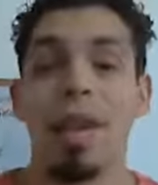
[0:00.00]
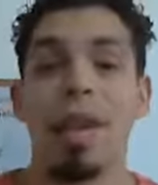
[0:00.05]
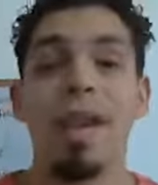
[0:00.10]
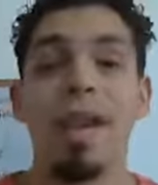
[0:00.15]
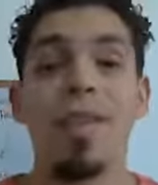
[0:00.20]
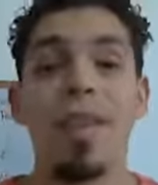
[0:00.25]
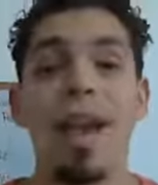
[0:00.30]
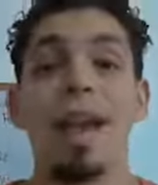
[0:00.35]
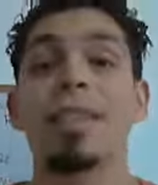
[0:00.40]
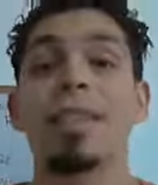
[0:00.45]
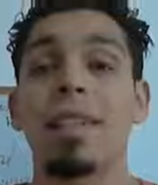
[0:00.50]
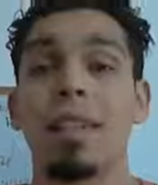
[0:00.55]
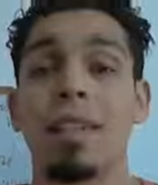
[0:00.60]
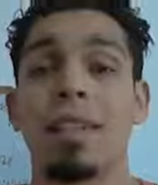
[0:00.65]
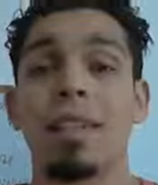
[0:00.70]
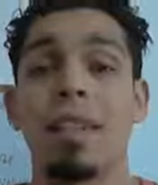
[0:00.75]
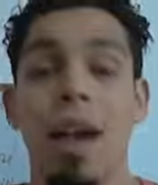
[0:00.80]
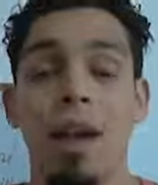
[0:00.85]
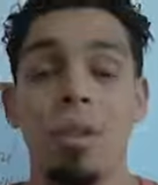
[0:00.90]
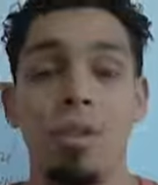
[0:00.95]
And that's going to
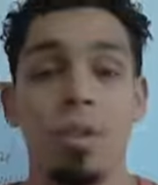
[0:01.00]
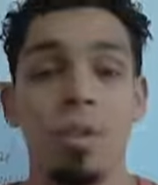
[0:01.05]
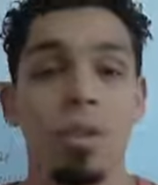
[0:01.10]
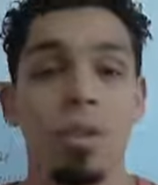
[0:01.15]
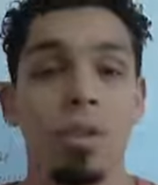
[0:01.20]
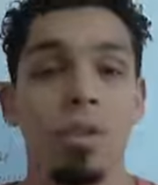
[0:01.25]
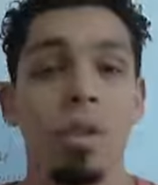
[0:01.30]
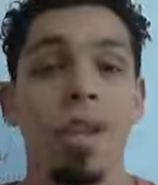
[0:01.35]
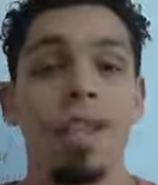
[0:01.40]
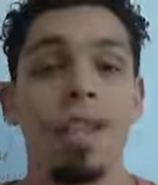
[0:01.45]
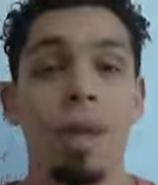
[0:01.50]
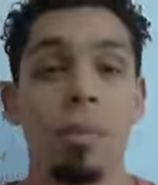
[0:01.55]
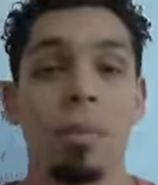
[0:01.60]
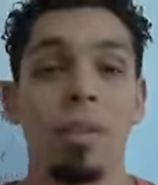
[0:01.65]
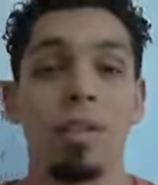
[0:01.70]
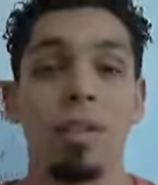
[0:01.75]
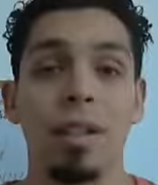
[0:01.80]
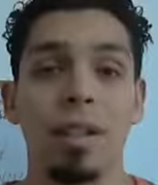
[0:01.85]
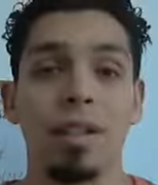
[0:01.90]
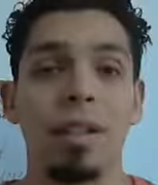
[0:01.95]
allow you to get that
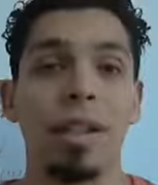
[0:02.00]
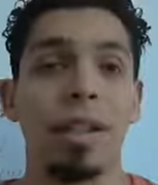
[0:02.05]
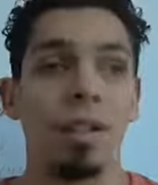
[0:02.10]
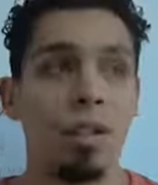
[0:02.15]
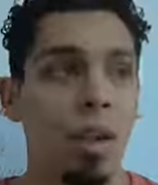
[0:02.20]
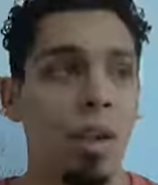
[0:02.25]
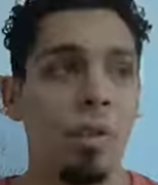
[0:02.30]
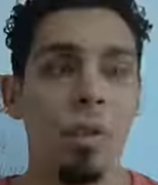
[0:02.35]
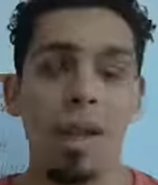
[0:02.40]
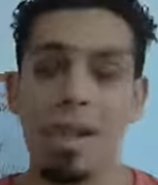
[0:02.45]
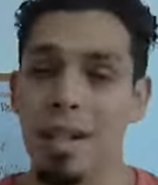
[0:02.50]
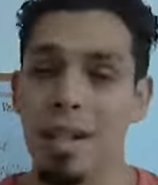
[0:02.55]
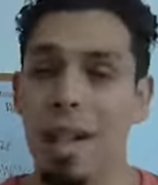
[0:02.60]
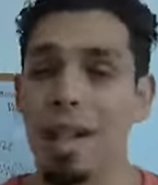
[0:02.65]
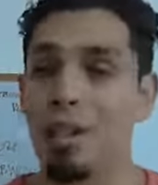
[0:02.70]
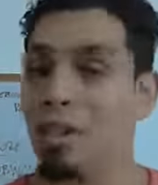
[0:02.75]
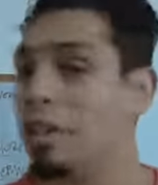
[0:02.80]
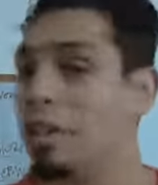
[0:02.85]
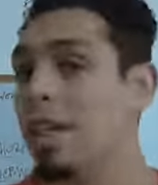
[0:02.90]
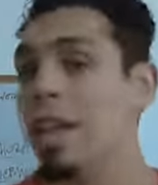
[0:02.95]
person to say, you know what,
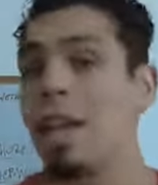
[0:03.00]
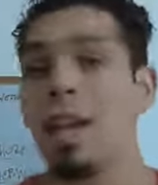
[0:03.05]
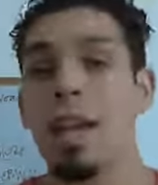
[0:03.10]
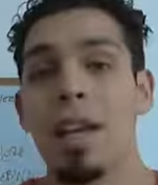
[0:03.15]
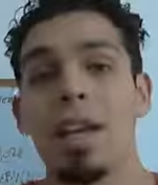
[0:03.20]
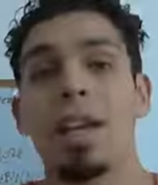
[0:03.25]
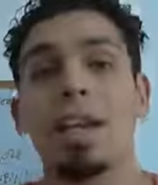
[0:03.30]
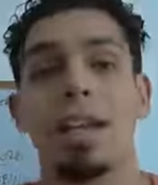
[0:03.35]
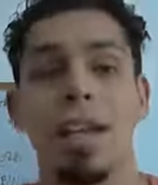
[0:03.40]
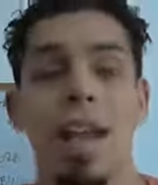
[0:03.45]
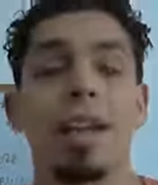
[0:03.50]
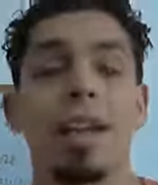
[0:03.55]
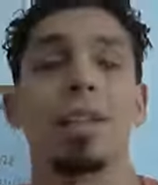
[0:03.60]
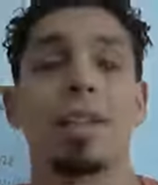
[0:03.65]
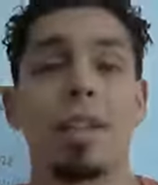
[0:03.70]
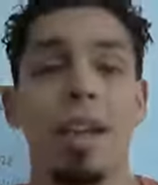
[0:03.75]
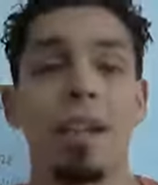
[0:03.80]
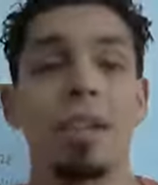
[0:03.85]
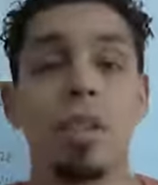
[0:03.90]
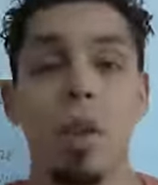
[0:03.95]
actually, yes,
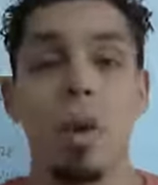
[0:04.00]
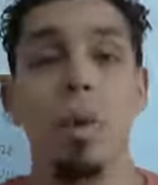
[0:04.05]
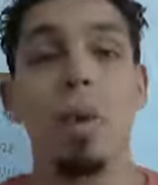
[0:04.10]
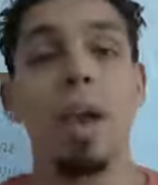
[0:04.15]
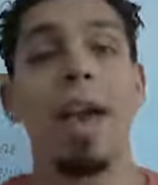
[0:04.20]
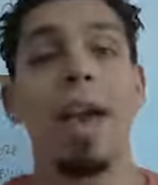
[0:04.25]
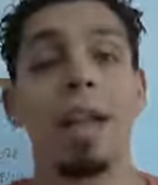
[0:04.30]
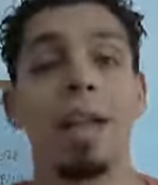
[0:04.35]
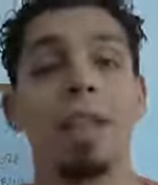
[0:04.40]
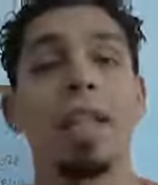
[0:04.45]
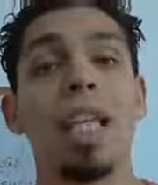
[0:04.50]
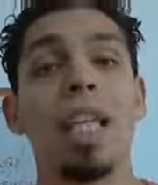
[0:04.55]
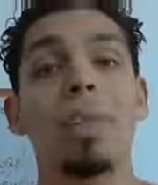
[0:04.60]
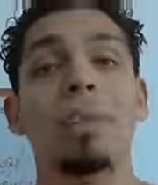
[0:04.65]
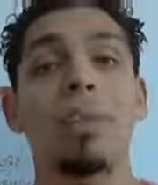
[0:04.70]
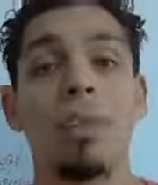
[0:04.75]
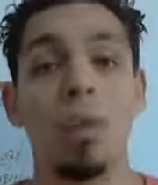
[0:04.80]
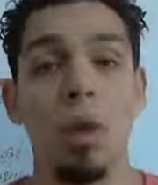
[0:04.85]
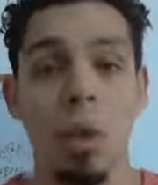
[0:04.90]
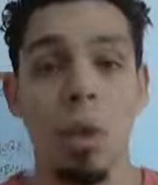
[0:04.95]
let's go ahead and
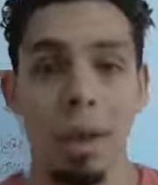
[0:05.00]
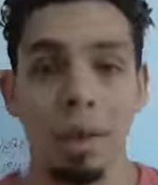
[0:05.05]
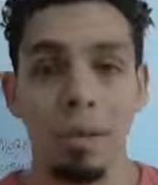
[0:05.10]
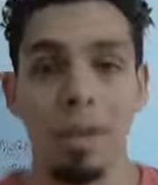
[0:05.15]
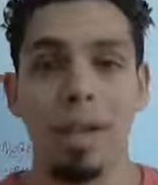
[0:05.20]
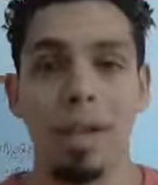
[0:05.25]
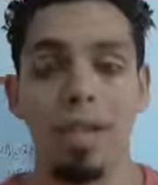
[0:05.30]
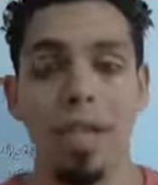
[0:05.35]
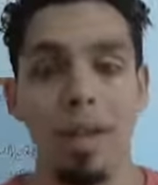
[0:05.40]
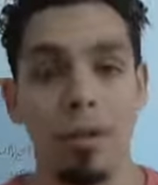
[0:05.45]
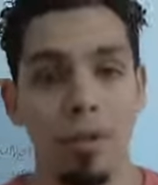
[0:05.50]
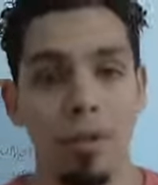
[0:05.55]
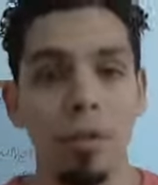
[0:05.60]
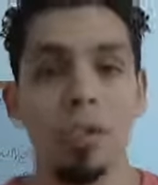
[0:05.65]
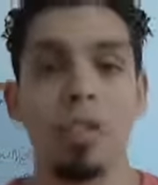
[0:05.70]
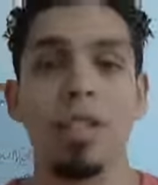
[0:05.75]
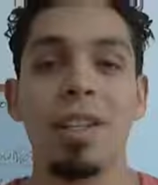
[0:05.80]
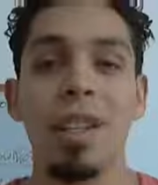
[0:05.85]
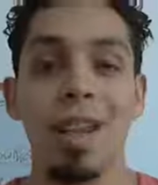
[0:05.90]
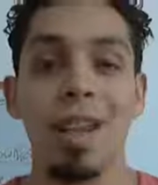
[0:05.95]
keep going, because that
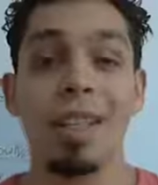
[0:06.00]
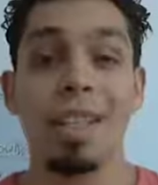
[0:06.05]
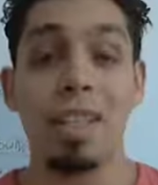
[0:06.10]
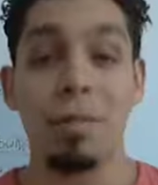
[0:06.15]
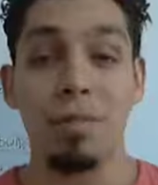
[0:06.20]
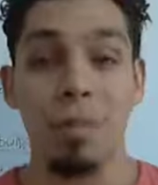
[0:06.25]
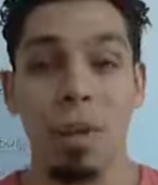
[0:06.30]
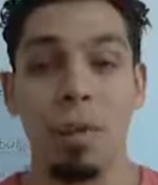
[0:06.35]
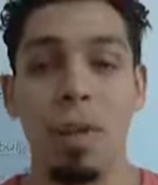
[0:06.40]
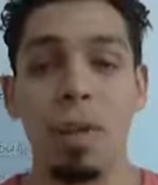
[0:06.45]
first yes is very